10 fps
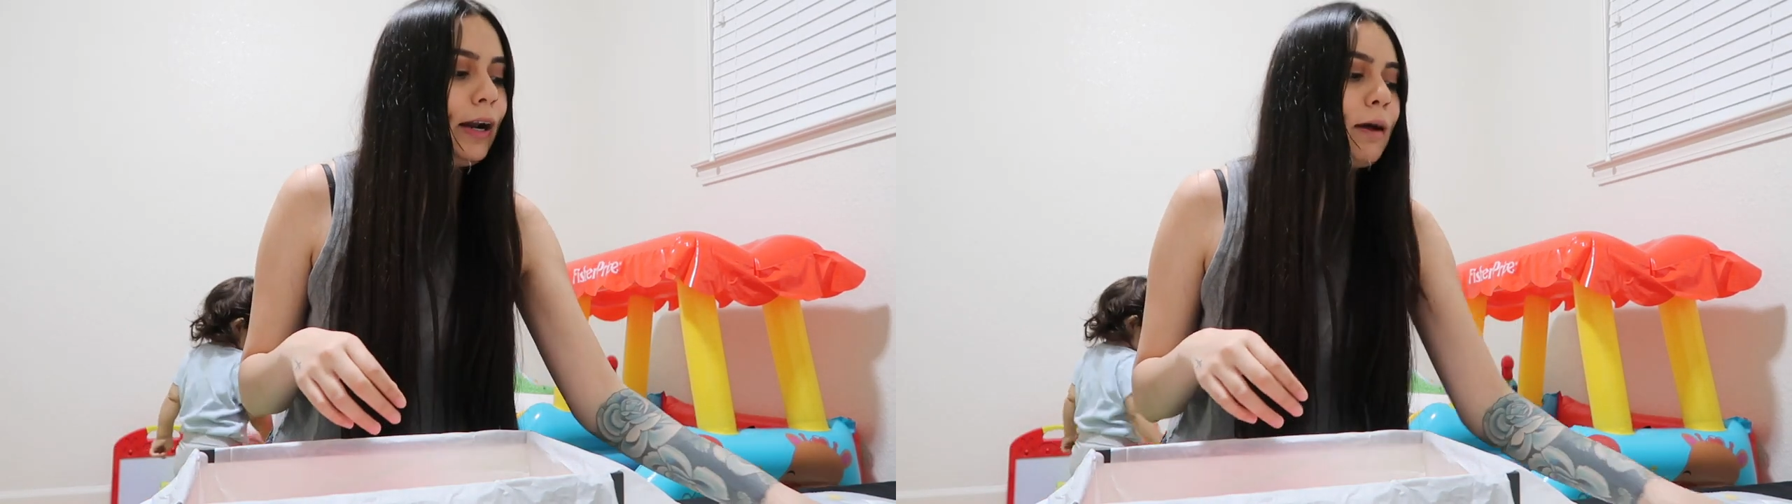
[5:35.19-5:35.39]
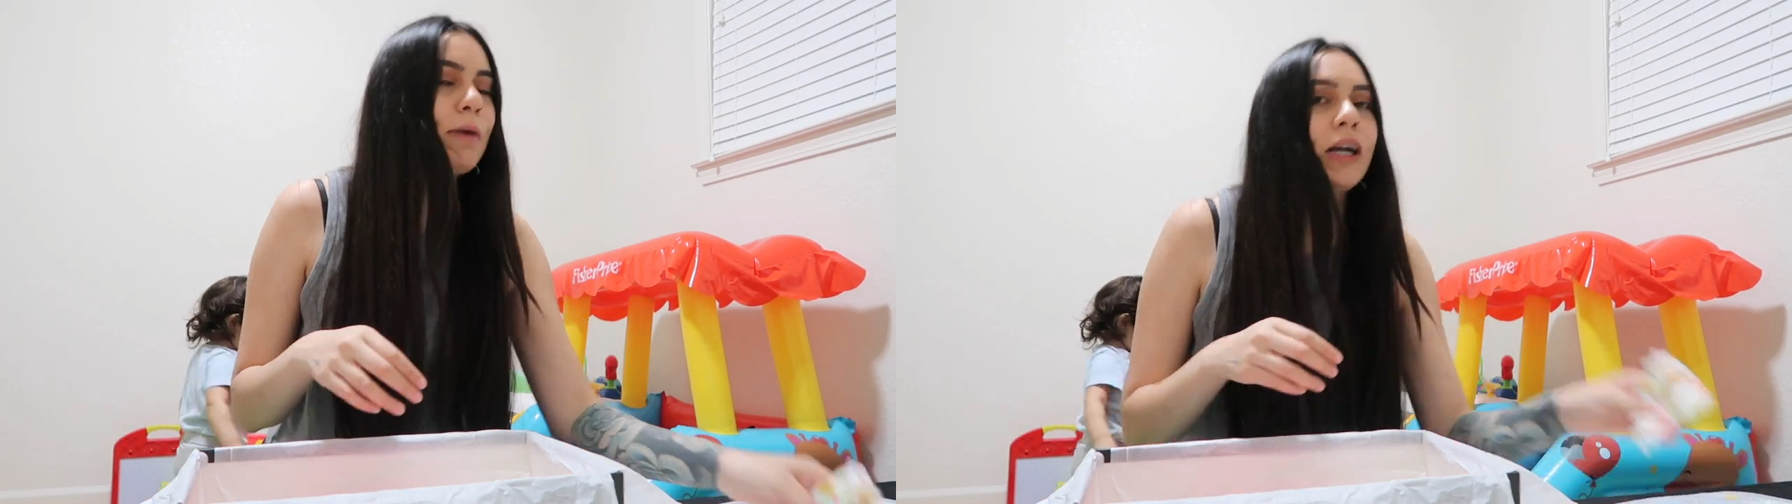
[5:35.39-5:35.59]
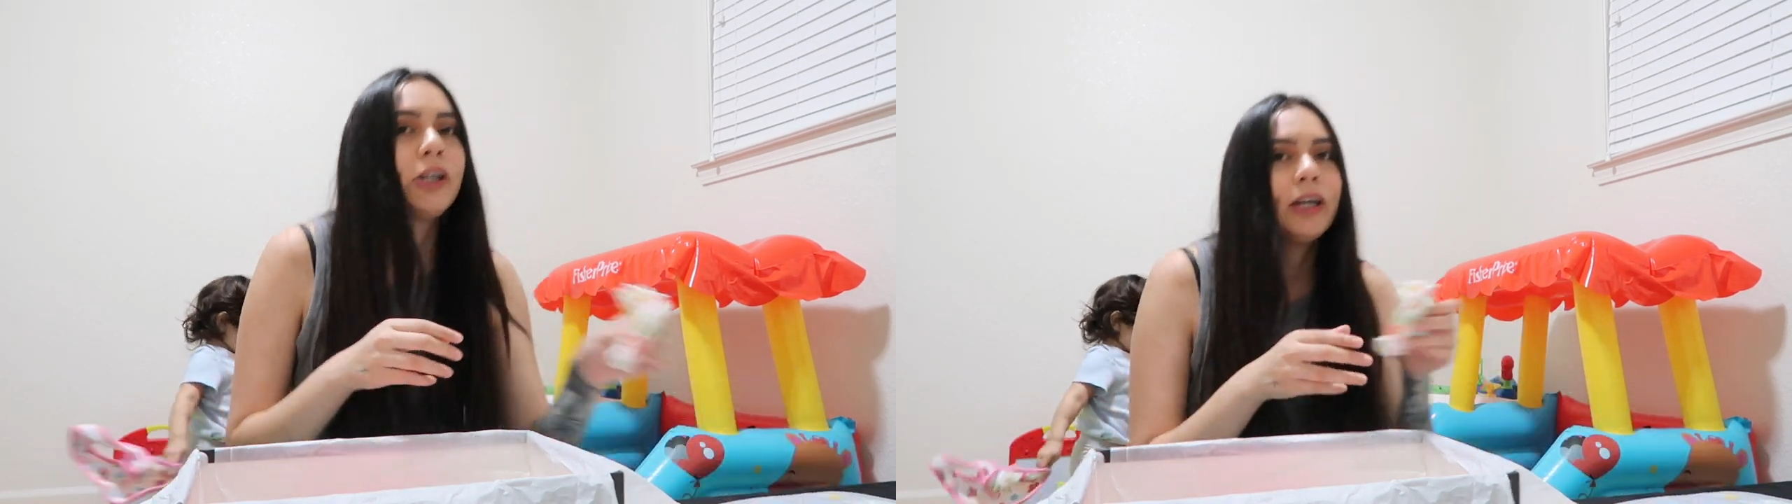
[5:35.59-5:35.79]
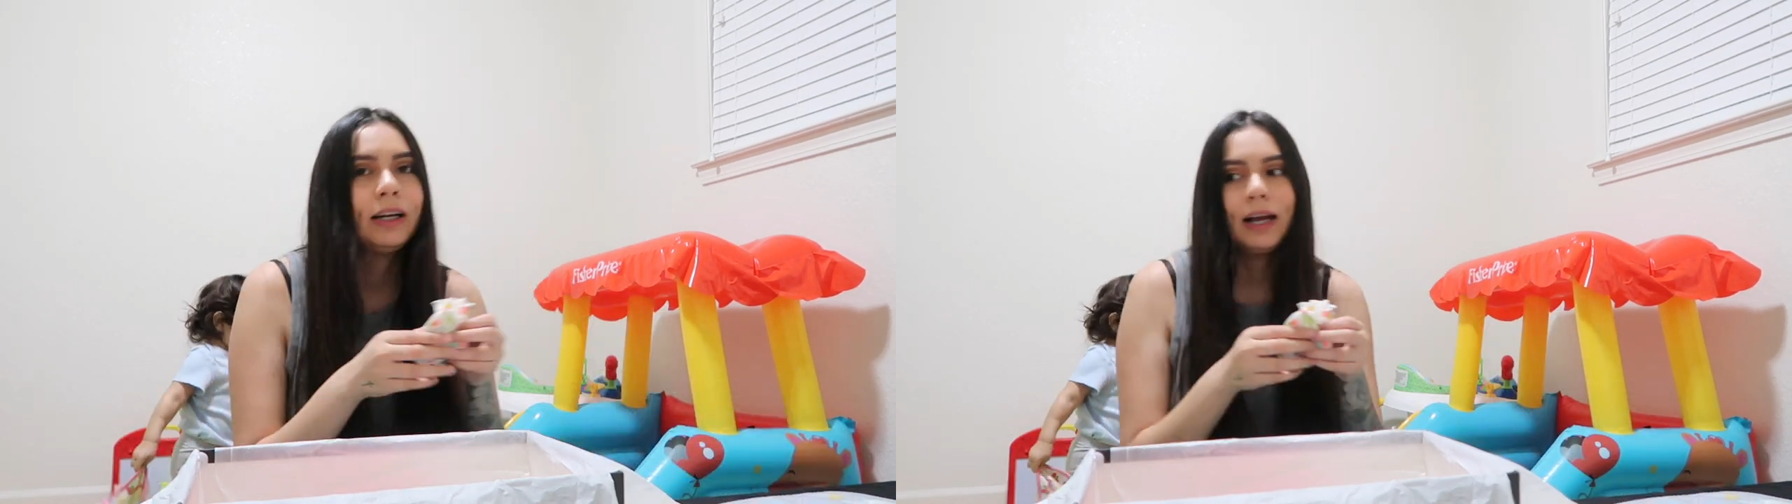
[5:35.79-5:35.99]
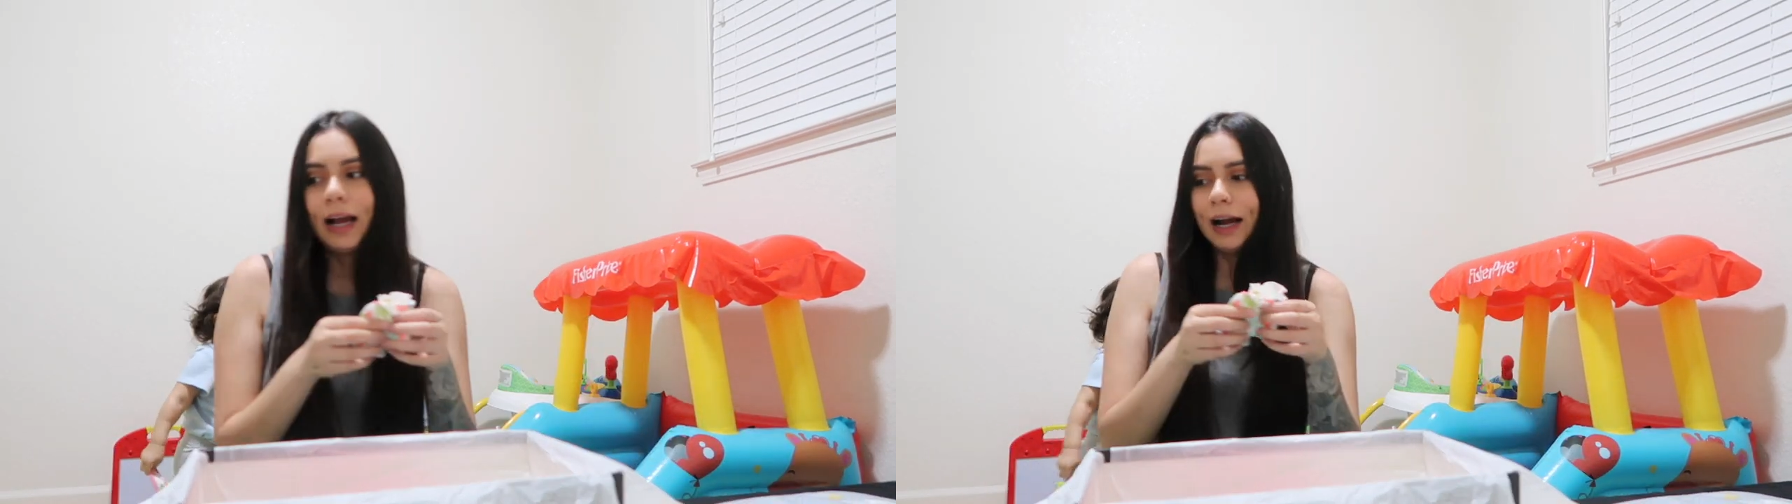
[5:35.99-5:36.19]
and I'm actually
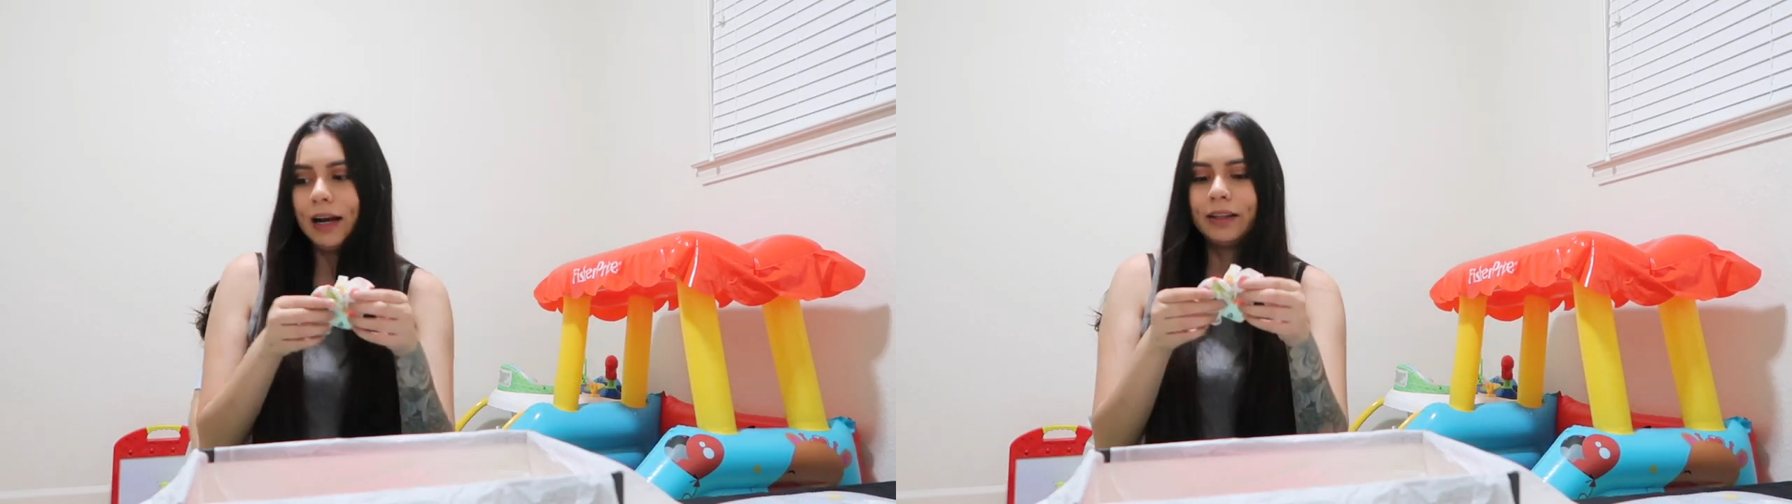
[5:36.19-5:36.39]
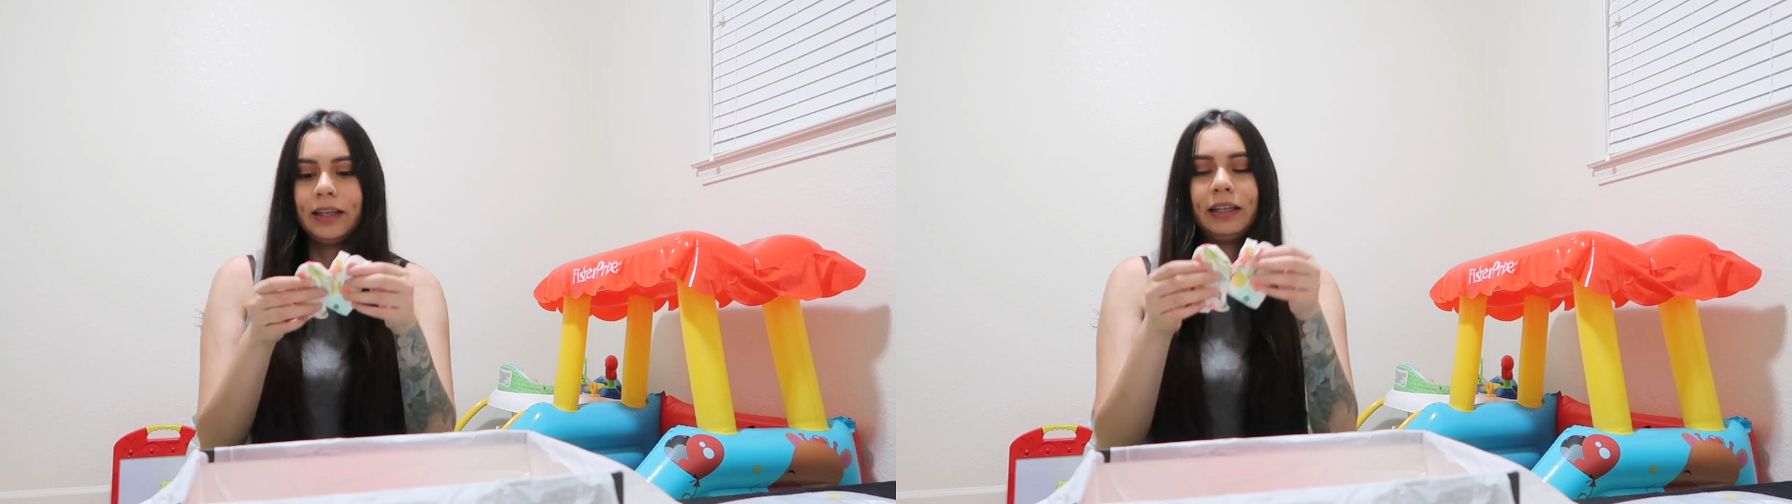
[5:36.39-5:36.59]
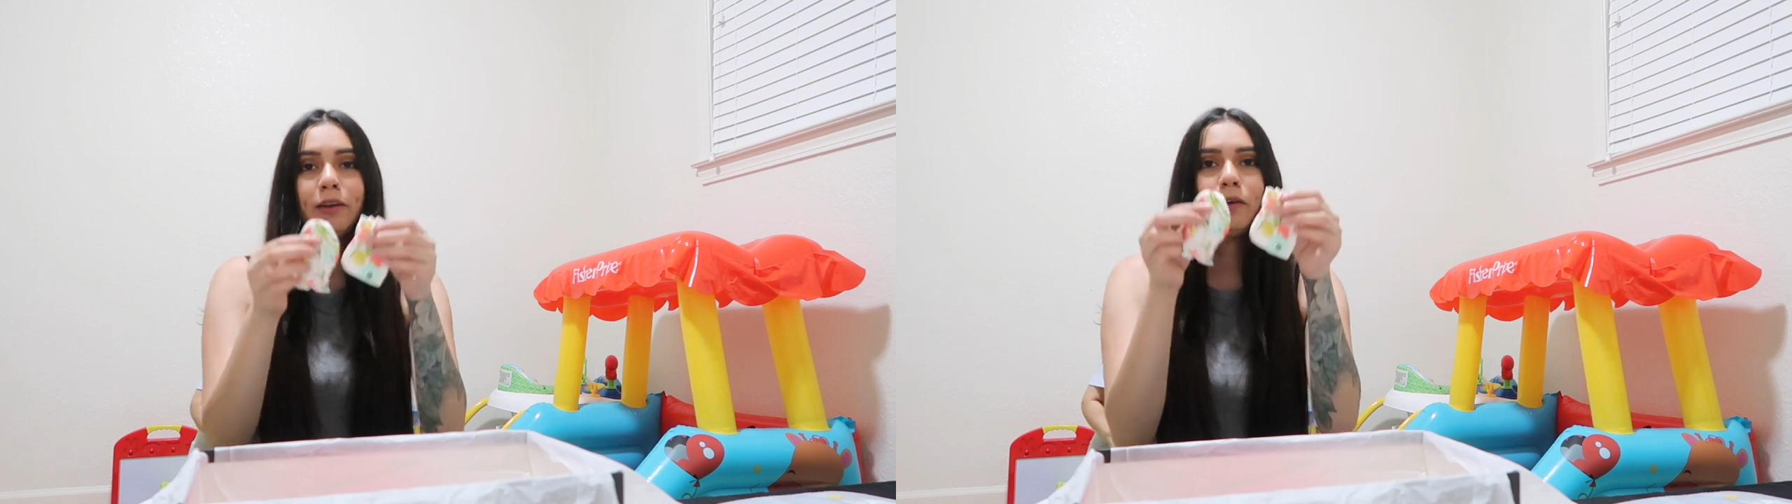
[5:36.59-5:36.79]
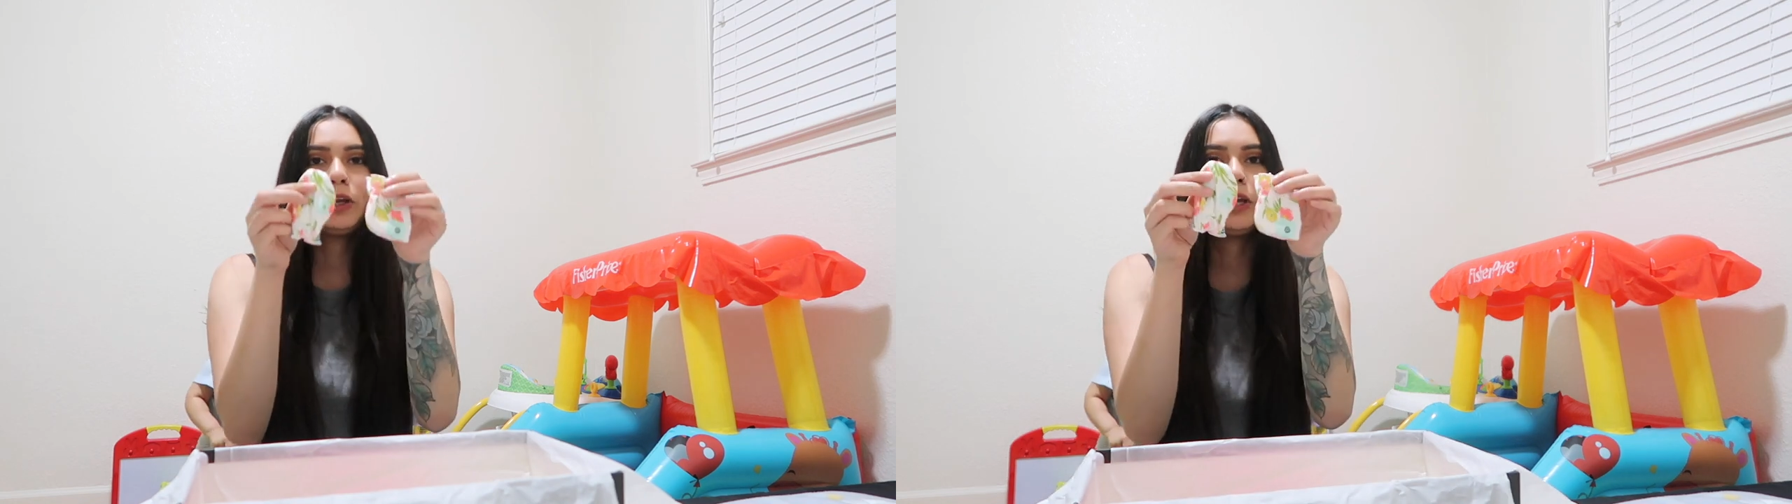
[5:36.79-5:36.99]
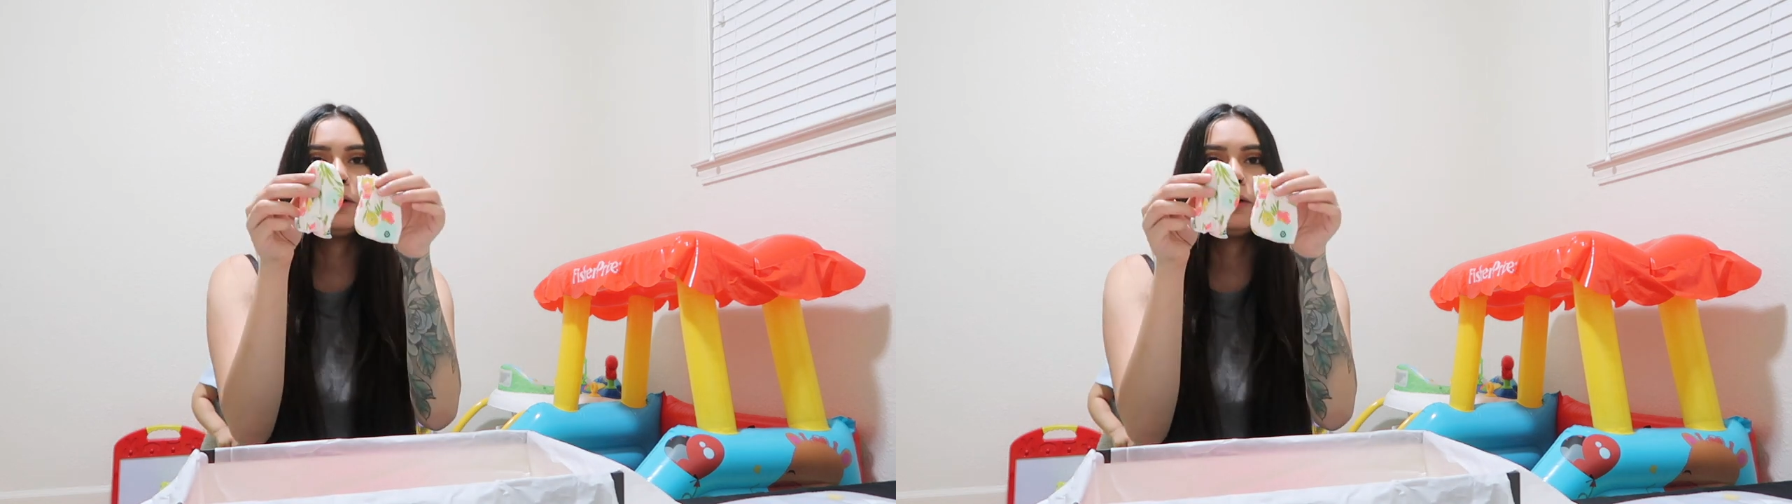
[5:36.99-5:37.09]
gonna add these little